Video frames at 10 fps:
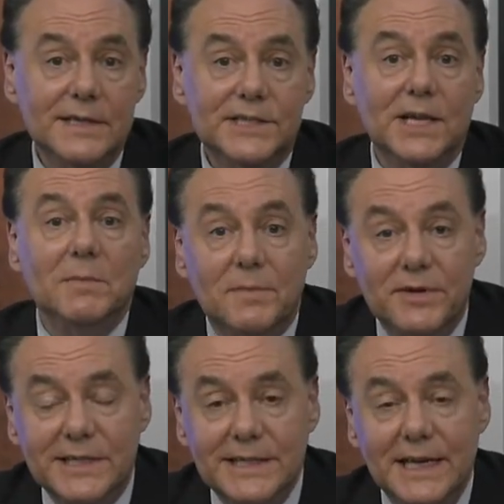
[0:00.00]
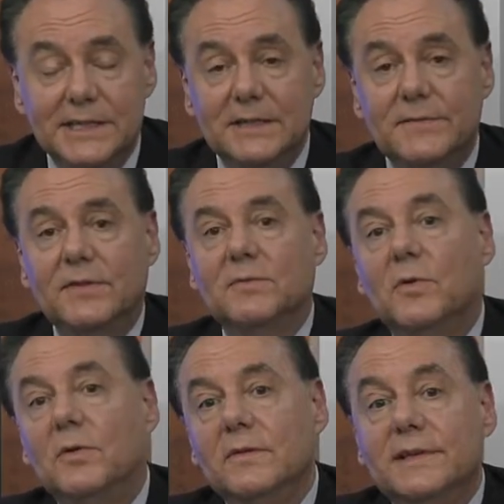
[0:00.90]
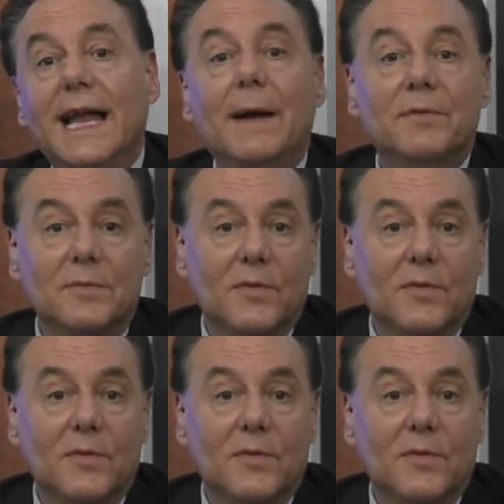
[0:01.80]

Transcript: some appreciation for the role of capital